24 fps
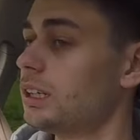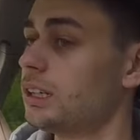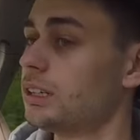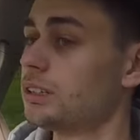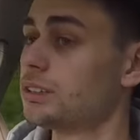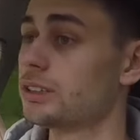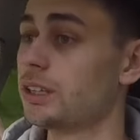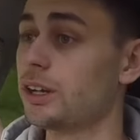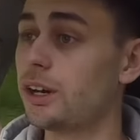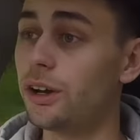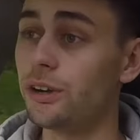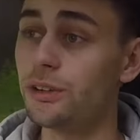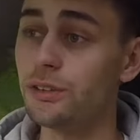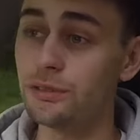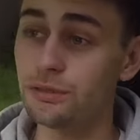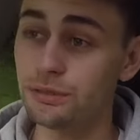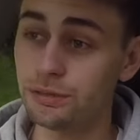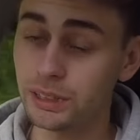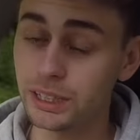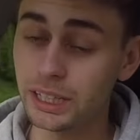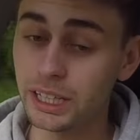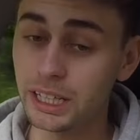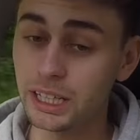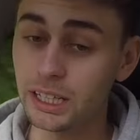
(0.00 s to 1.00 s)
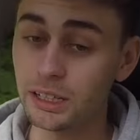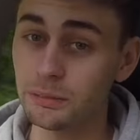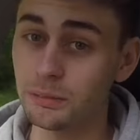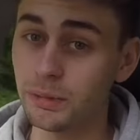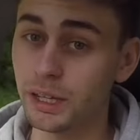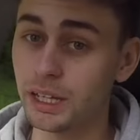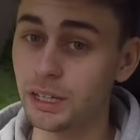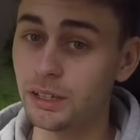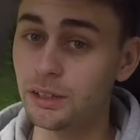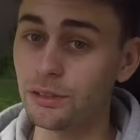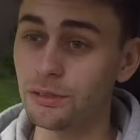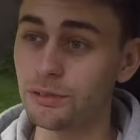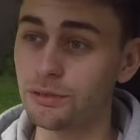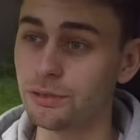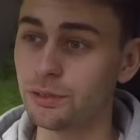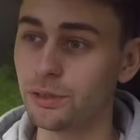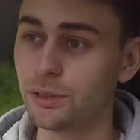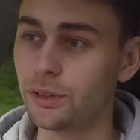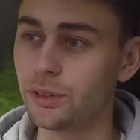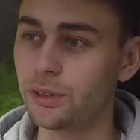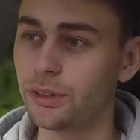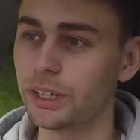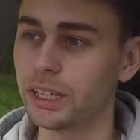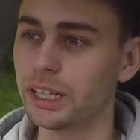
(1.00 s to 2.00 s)
So hopefully it can make up
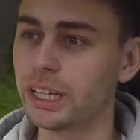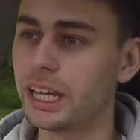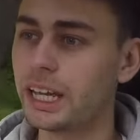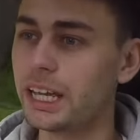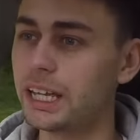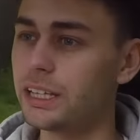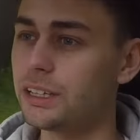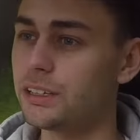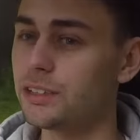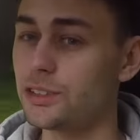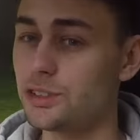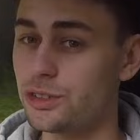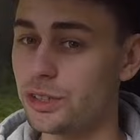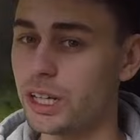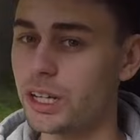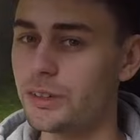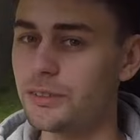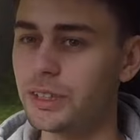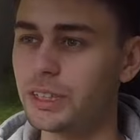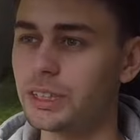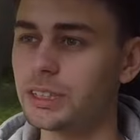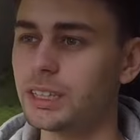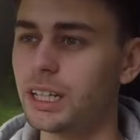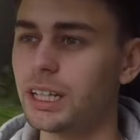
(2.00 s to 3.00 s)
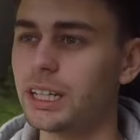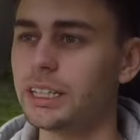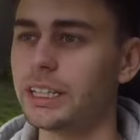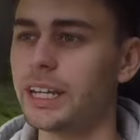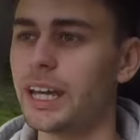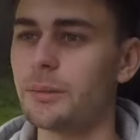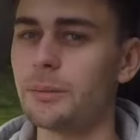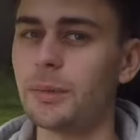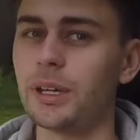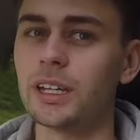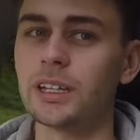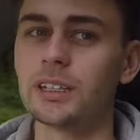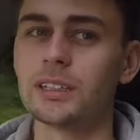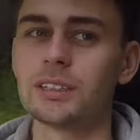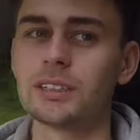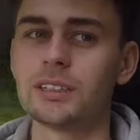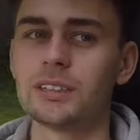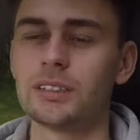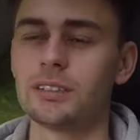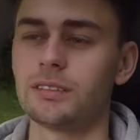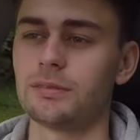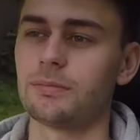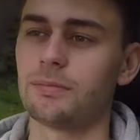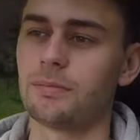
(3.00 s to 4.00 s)
for it in driving
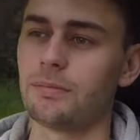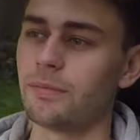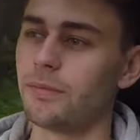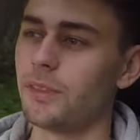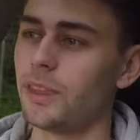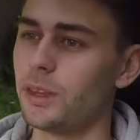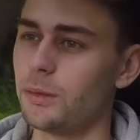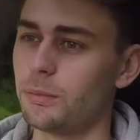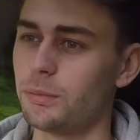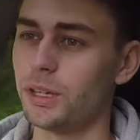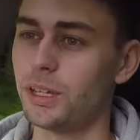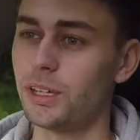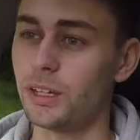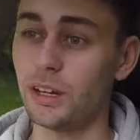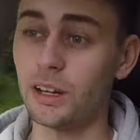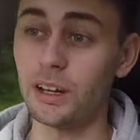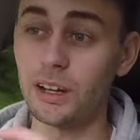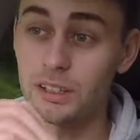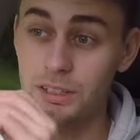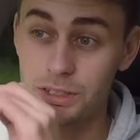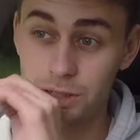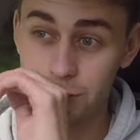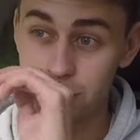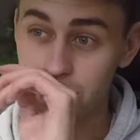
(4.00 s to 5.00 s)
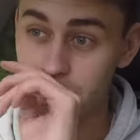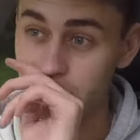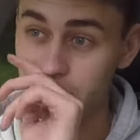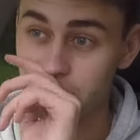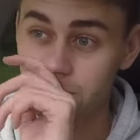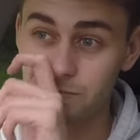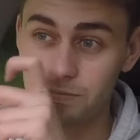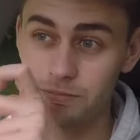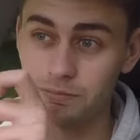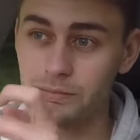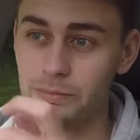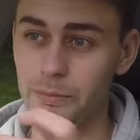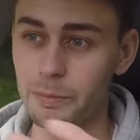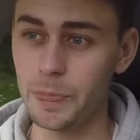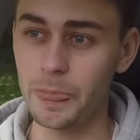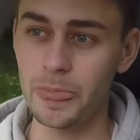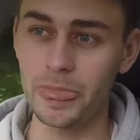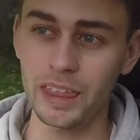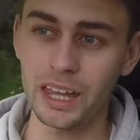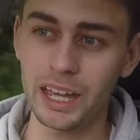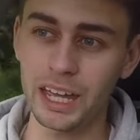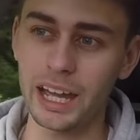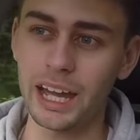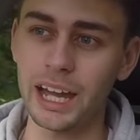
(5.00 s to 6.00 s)
dynamics, because
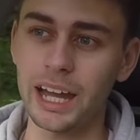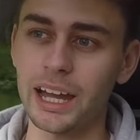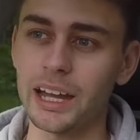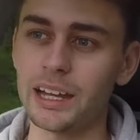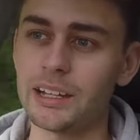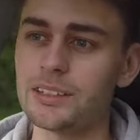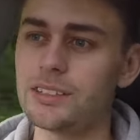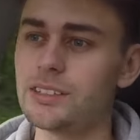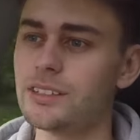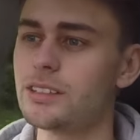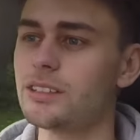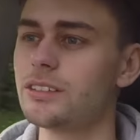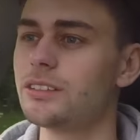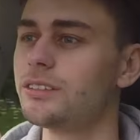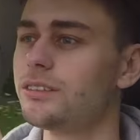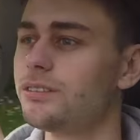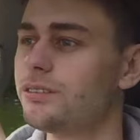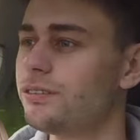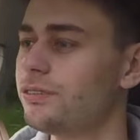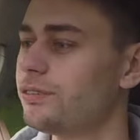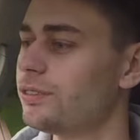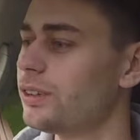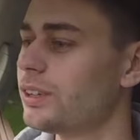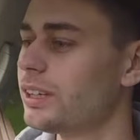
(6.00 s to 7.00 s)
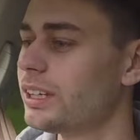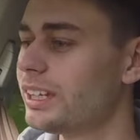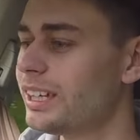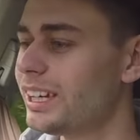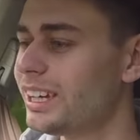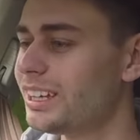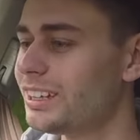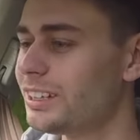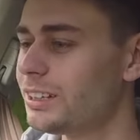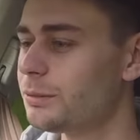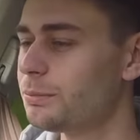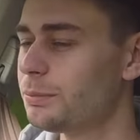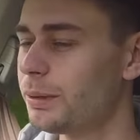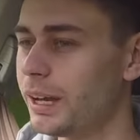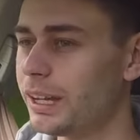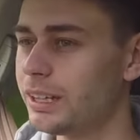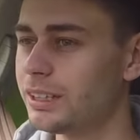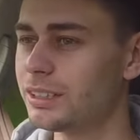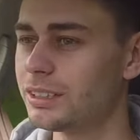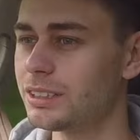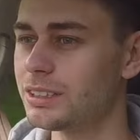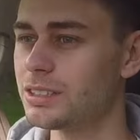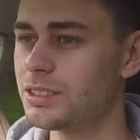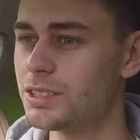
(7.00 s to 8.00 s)
it has fully
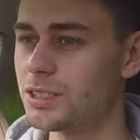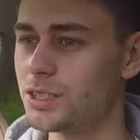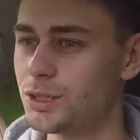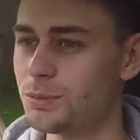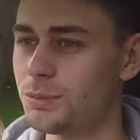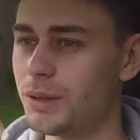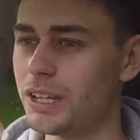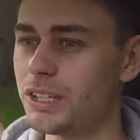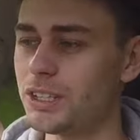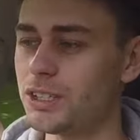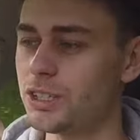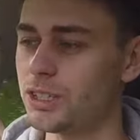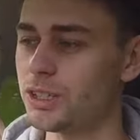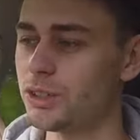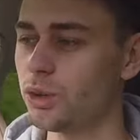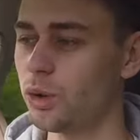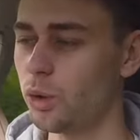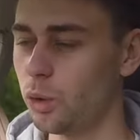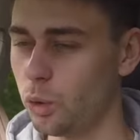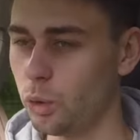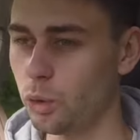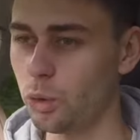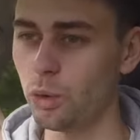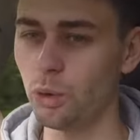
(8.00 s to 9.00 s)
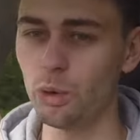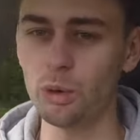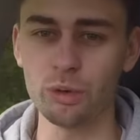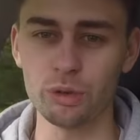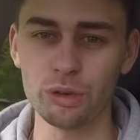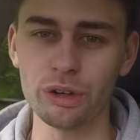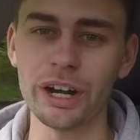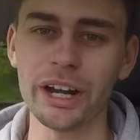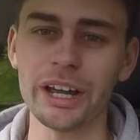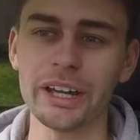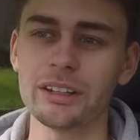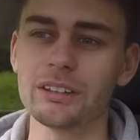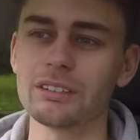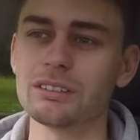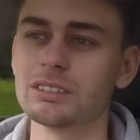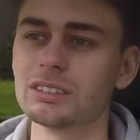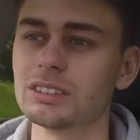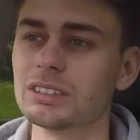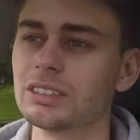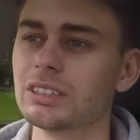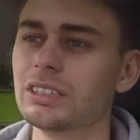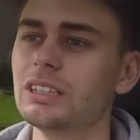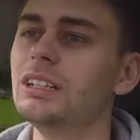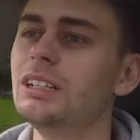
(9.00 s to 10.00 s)
independent suspension all
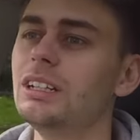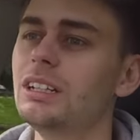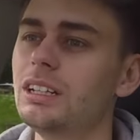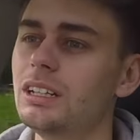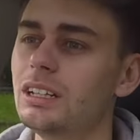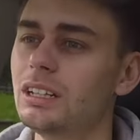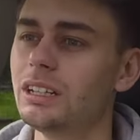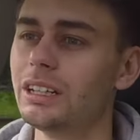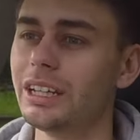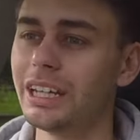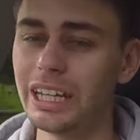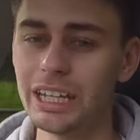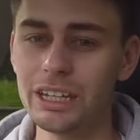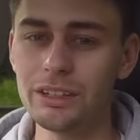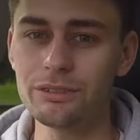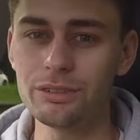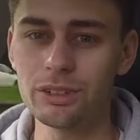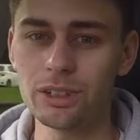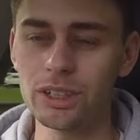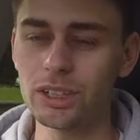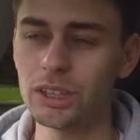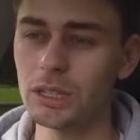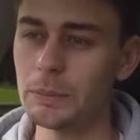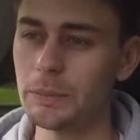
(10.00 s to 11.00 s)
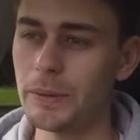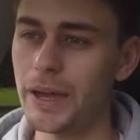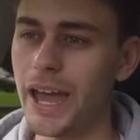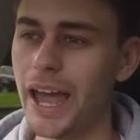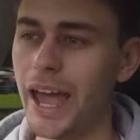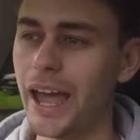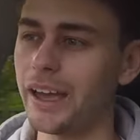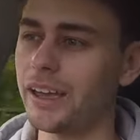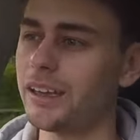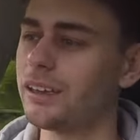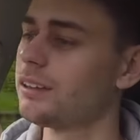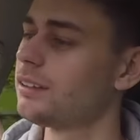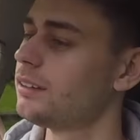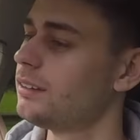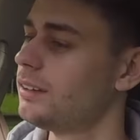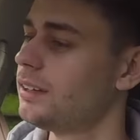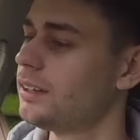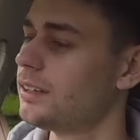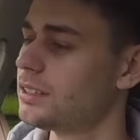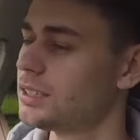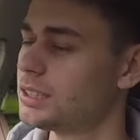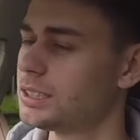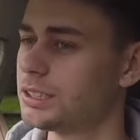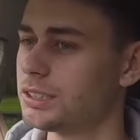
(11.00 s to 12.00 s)
round, even at the back.
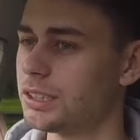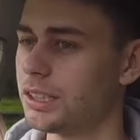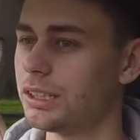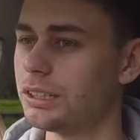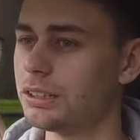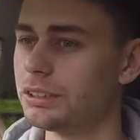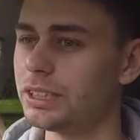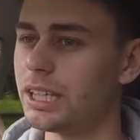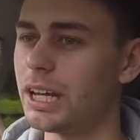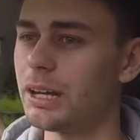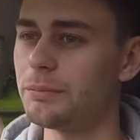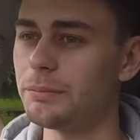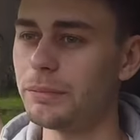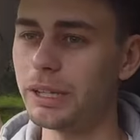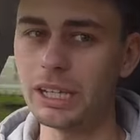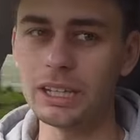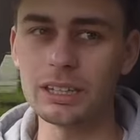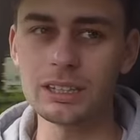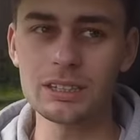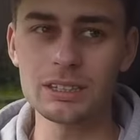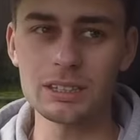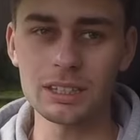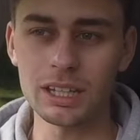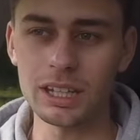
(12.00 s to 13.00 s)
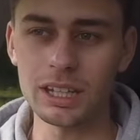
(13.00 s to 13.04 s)
So that means